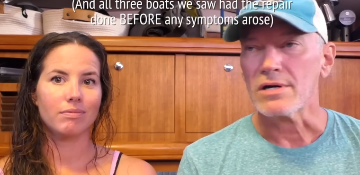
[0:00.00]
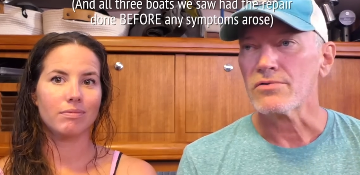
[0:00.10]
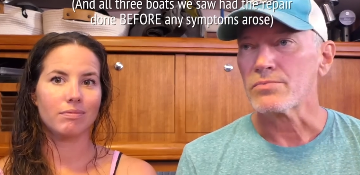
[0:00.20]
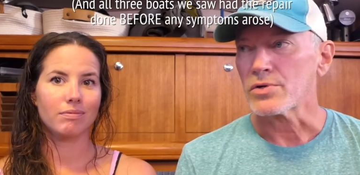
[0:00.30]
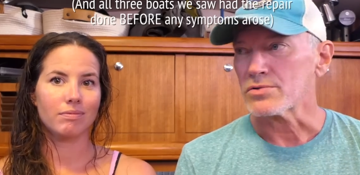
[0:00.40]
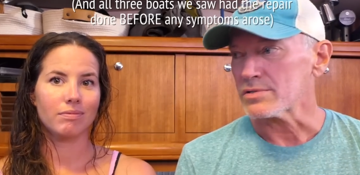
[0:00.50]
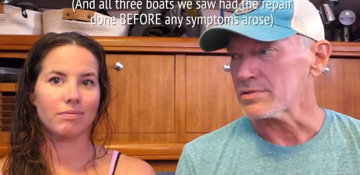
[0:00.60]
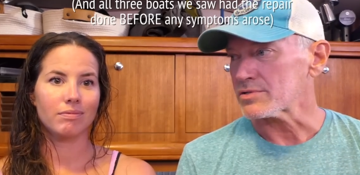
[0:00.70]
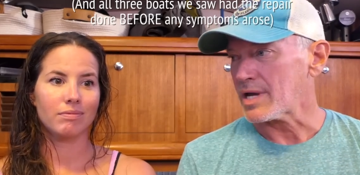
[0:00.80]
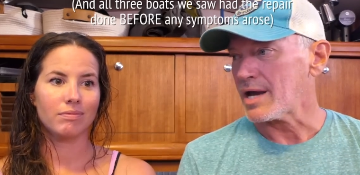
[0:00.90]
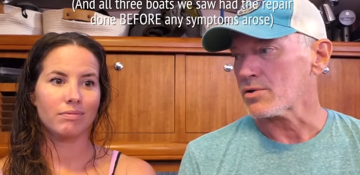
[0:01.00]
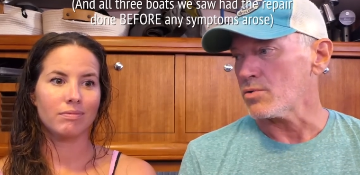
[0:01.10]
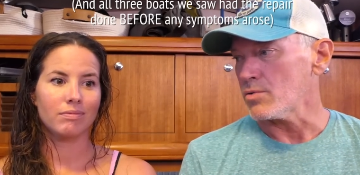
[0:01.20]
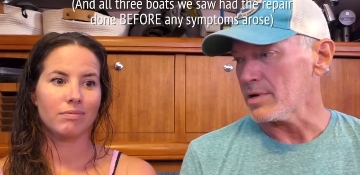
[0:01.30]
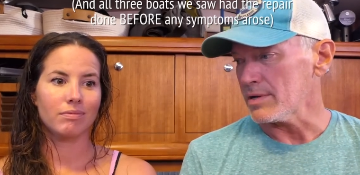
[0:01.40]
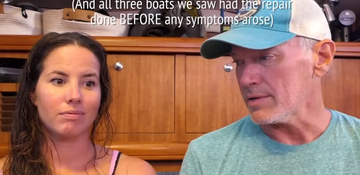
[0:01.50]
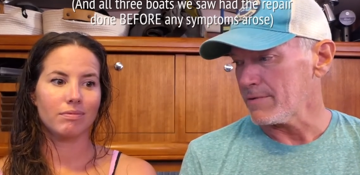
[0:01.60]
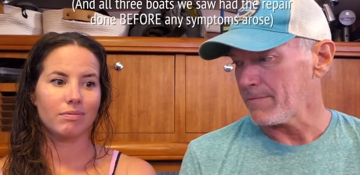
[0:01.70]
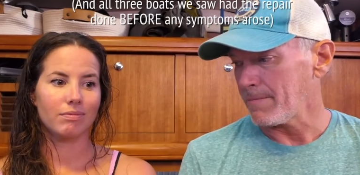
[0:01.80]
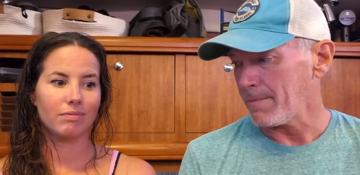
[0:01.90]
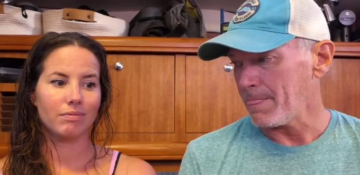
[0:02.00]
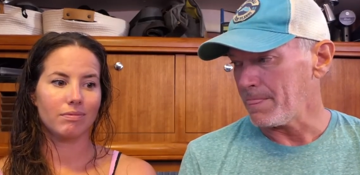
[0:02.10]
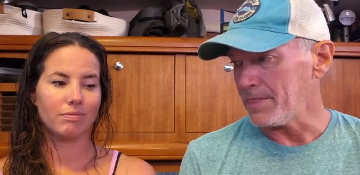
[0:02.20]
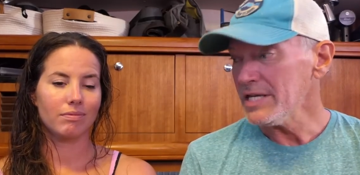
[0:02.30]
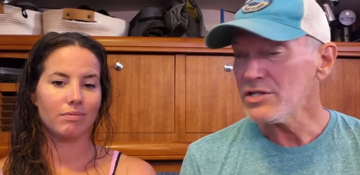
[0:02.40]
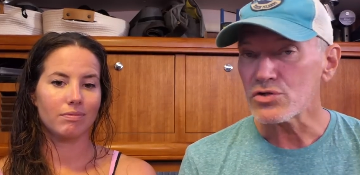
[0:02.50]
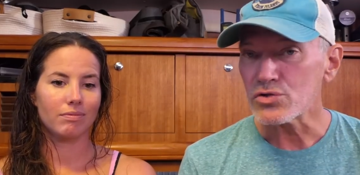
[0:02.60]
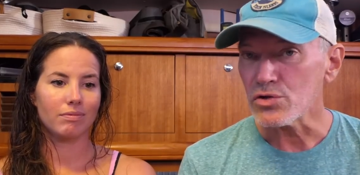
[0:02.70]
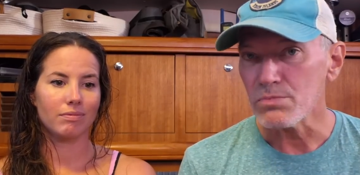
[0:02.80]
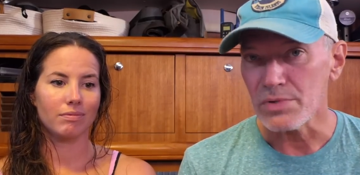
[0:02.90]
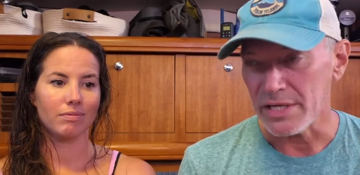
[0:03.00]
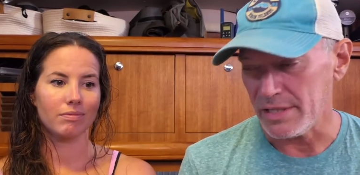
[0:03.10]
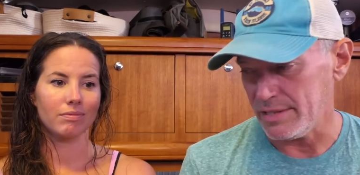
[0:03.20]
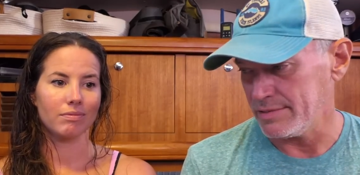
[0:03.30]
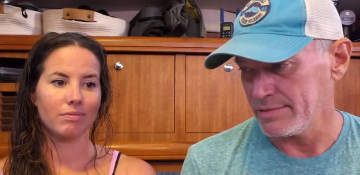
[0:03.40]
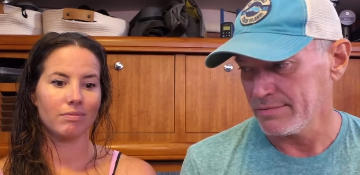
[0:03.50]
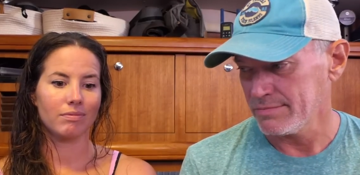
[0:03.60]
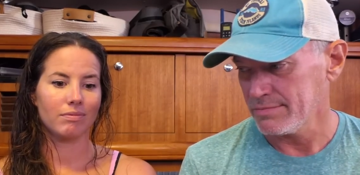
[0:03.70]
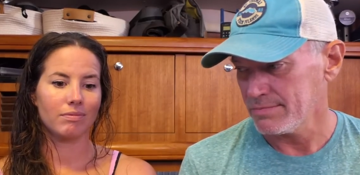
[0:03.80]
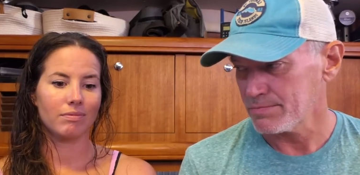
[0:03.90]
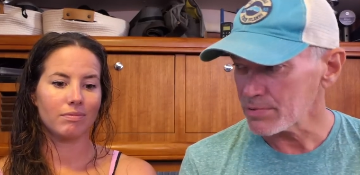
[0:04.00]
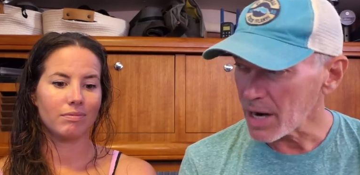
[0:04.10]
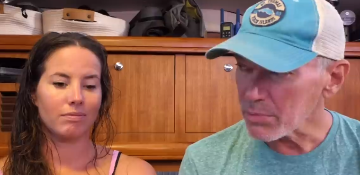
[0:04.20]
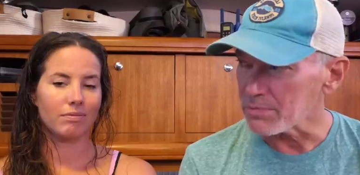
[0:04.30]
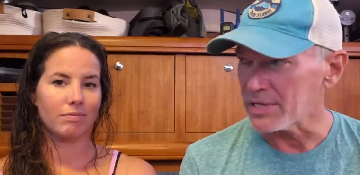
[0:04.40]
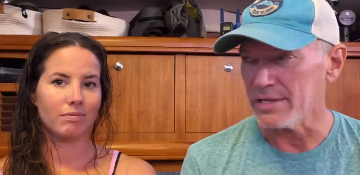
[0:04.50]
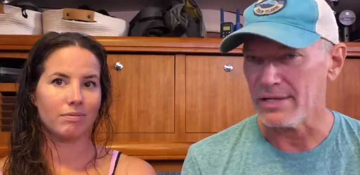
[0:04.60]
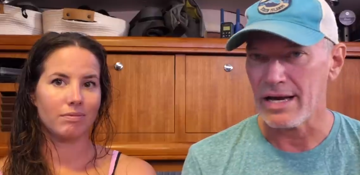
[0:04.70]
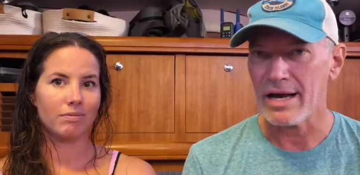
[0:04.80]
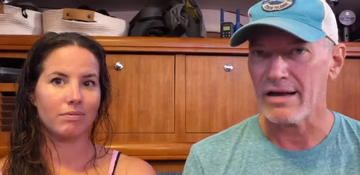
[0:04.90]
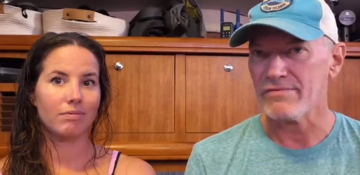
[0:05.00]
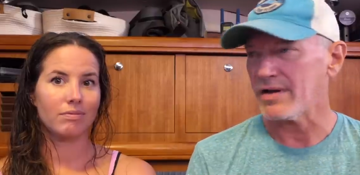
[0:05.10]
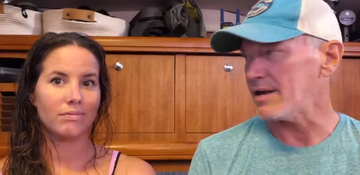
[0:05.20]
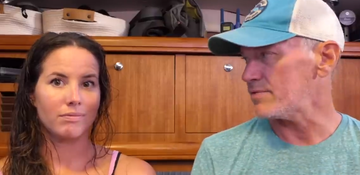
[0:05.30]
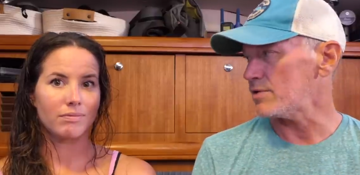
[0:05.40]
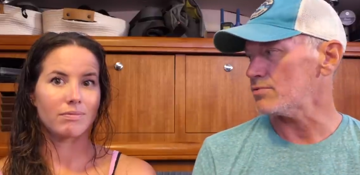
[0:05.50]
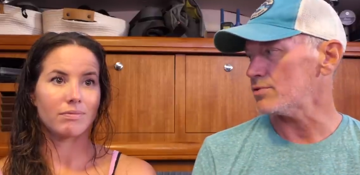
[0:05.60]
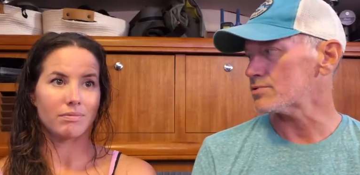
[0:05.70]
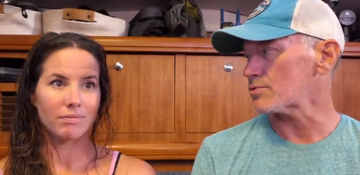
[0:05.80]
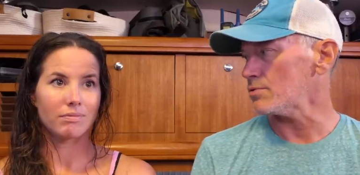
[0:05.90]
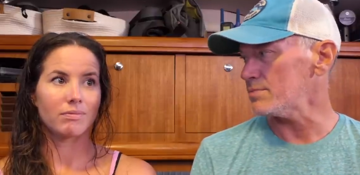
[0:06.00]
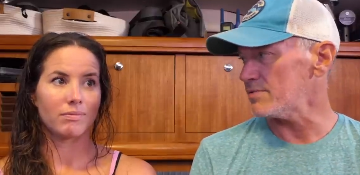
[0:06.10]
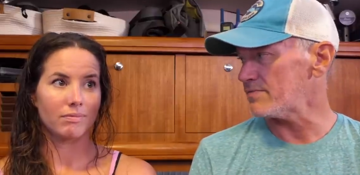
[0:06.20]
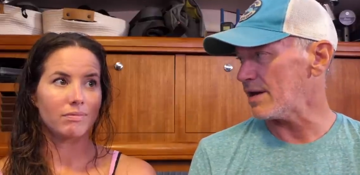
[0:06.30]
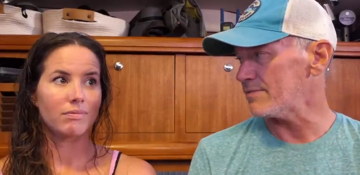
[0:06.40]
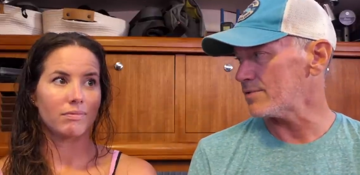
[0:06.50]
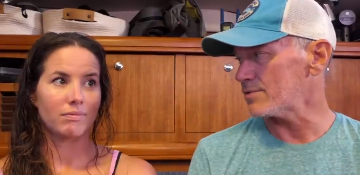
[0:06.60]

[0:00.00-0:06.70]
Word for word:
Speaker 1: to other boats in this category, these should be probably in the high five hundreds or mid five